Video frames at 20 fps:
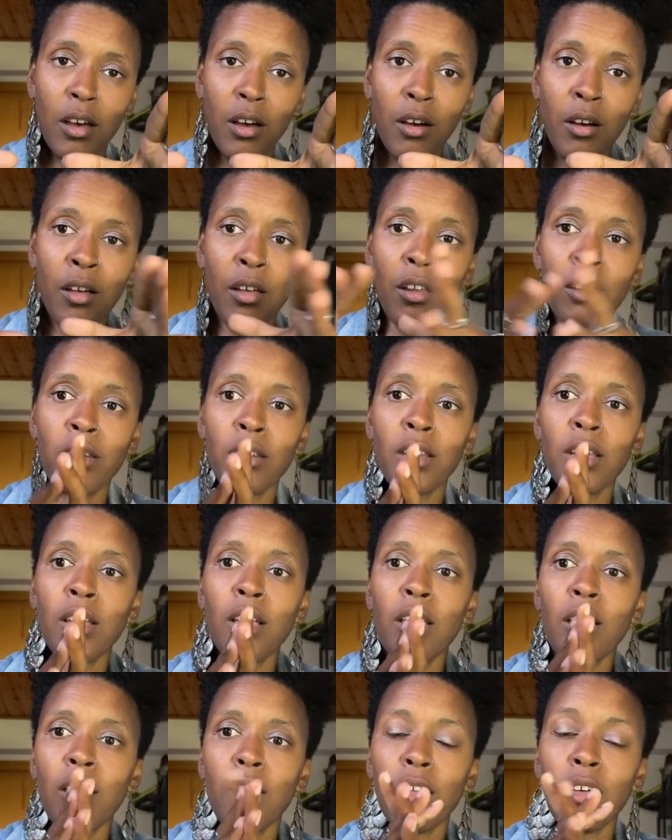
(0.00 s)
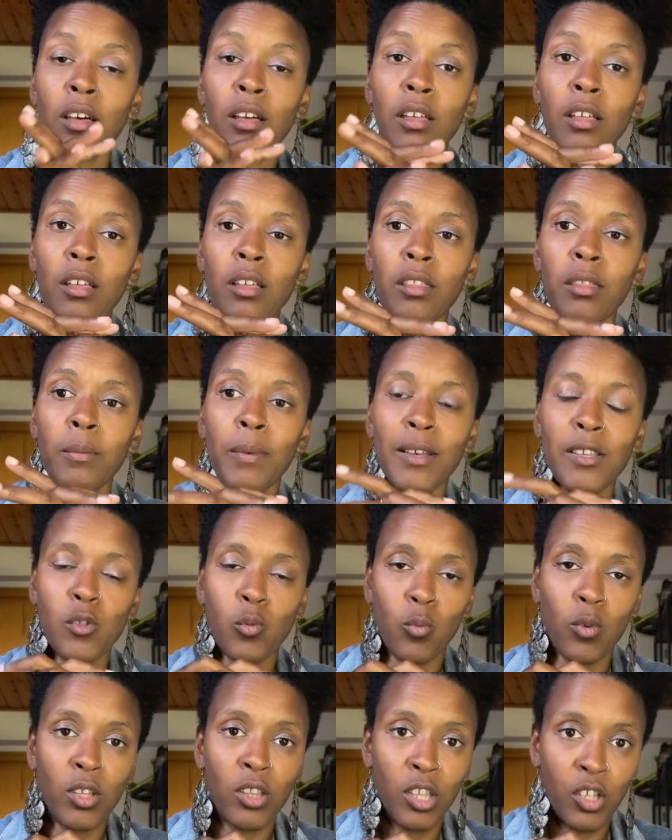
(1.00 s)
on the
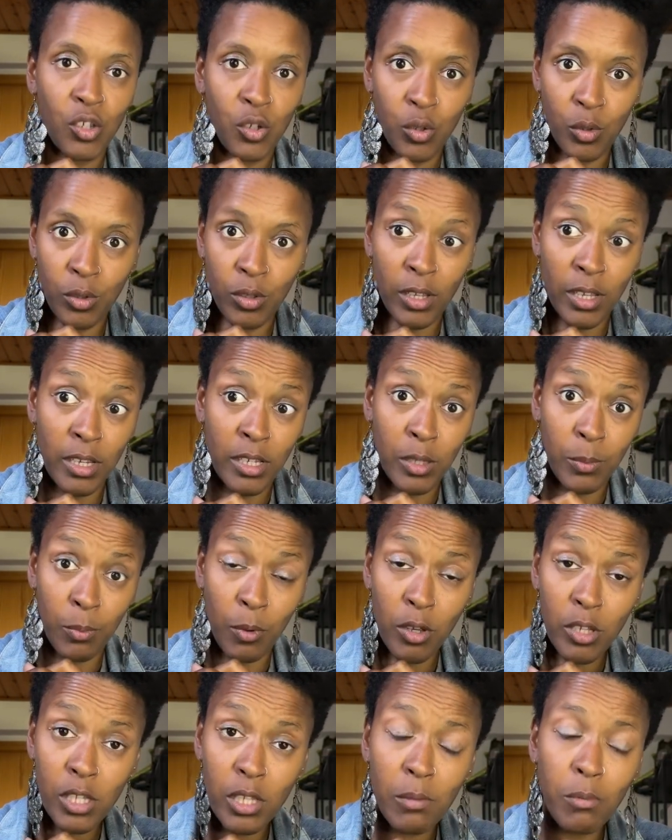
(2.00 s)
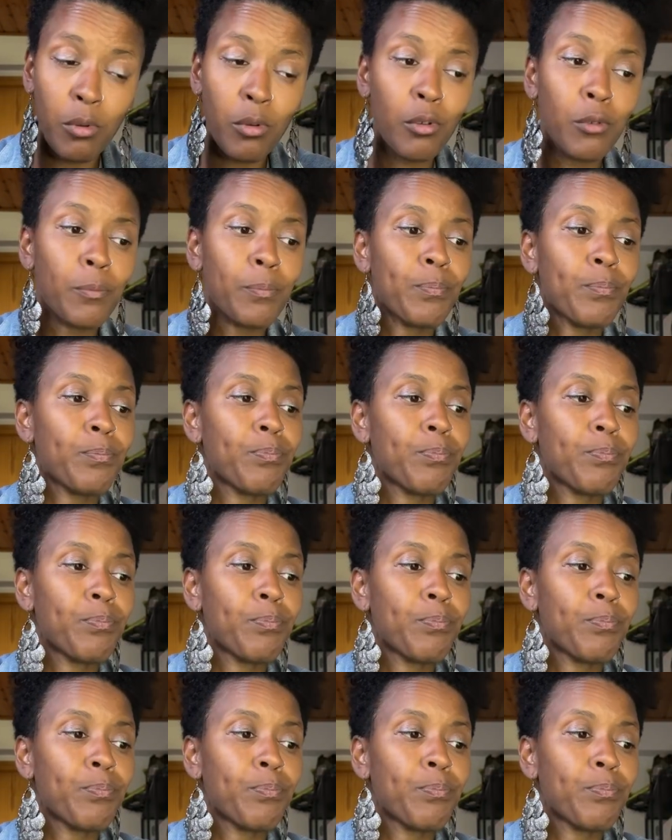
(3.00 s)
best way that is possible